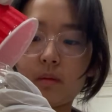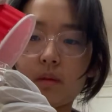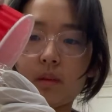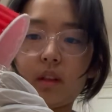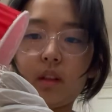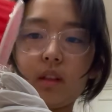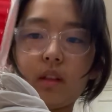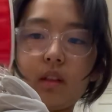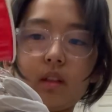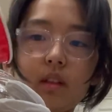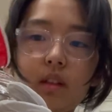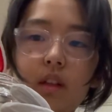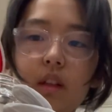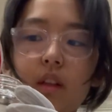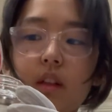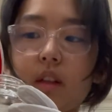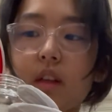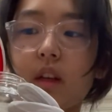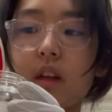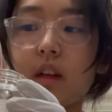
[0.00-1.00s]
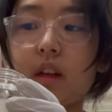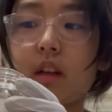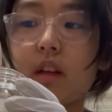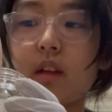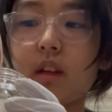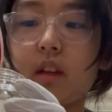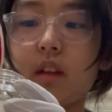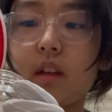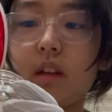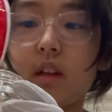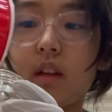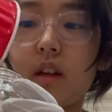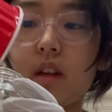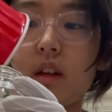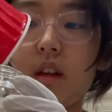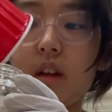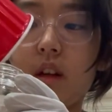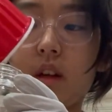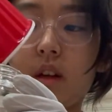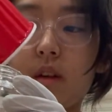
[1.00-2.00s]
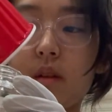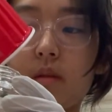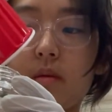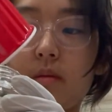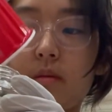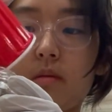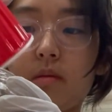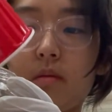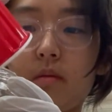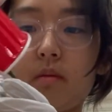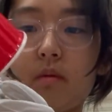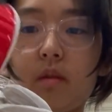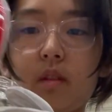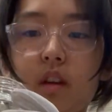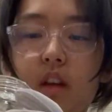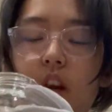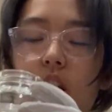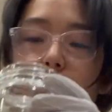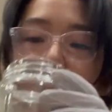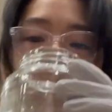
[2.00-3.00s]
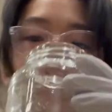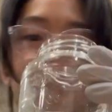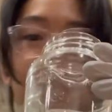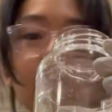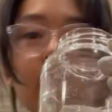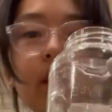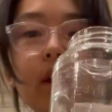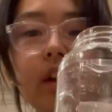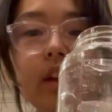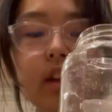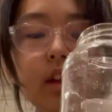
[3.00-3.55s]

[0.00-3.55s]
This is just like an empty jar.